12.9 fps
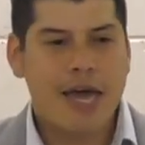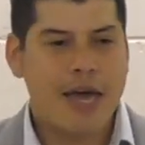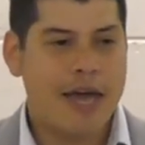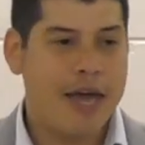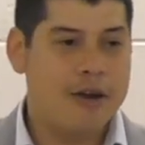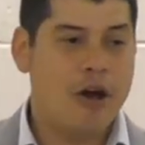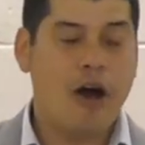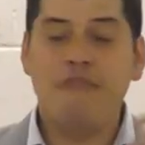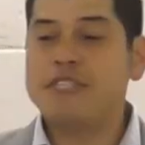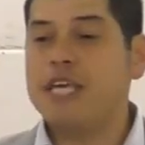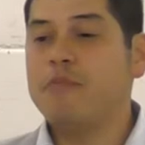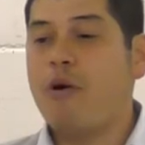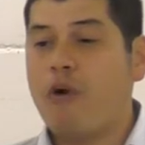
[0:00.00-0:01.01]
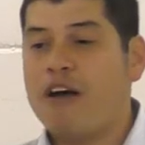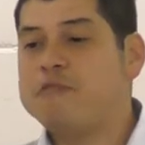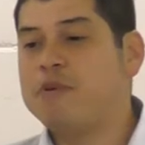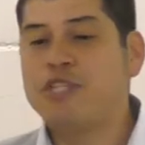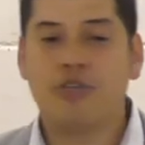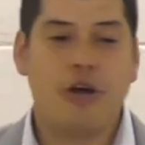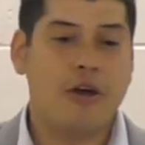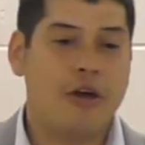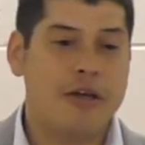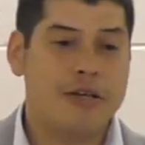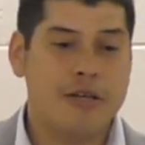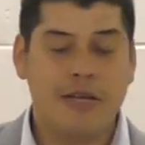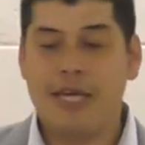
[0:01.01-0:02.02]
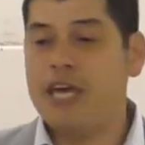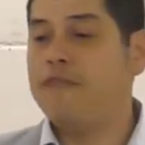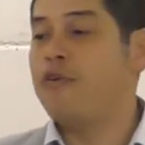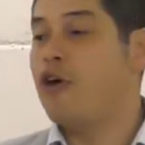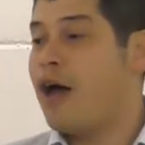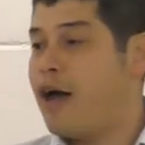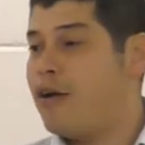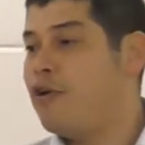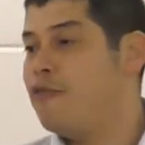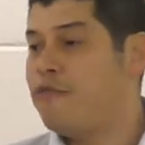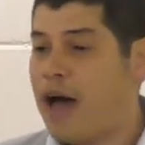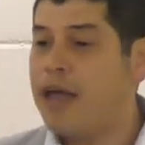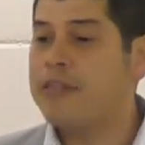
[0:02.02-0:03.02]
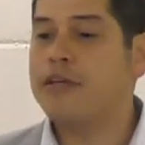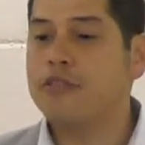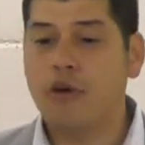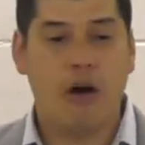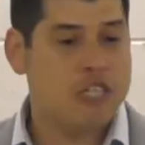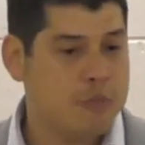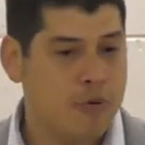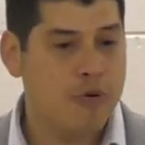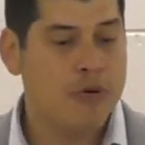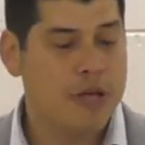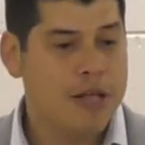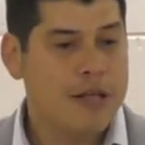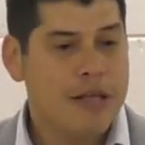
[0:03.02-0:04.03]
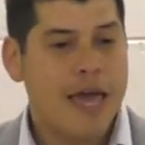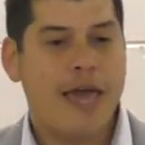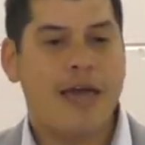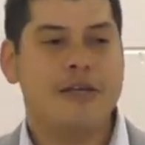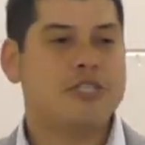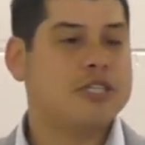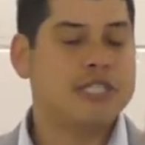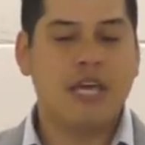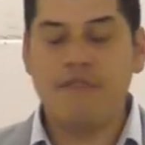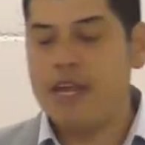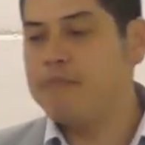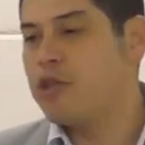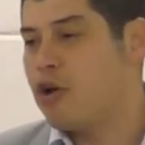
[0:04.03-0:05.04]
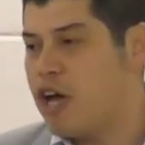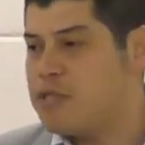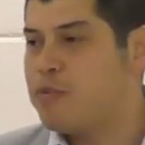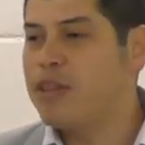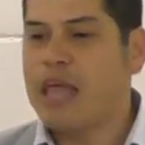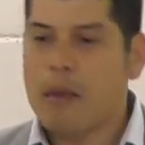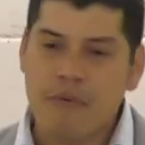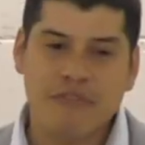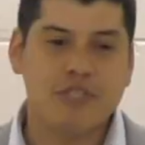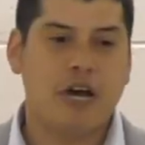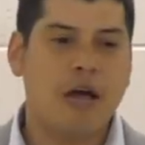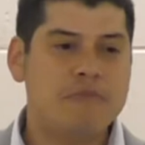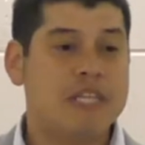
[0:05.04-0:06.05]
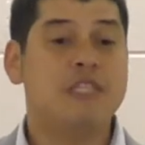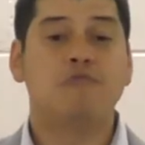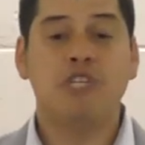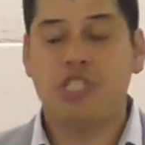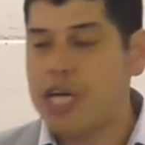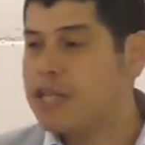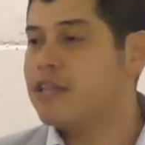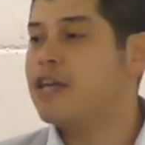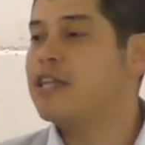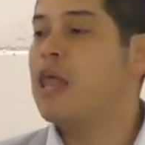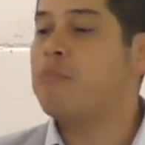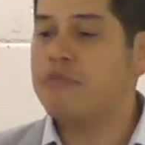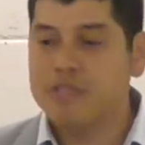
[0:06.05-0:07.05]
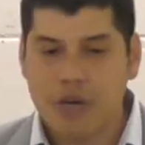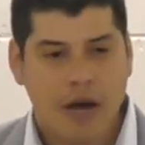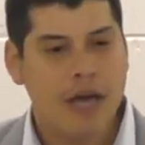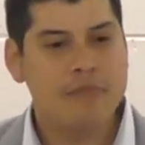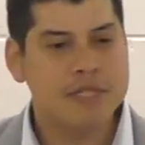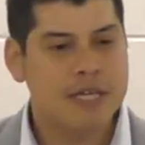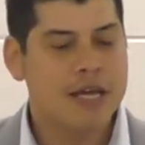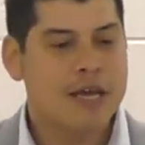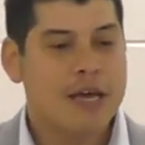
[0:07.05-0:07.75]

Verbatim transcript: and obviously my wife's been trying to give her, her father the gospel, and she's given him the gospel a number of times, and he's rejected a number of times.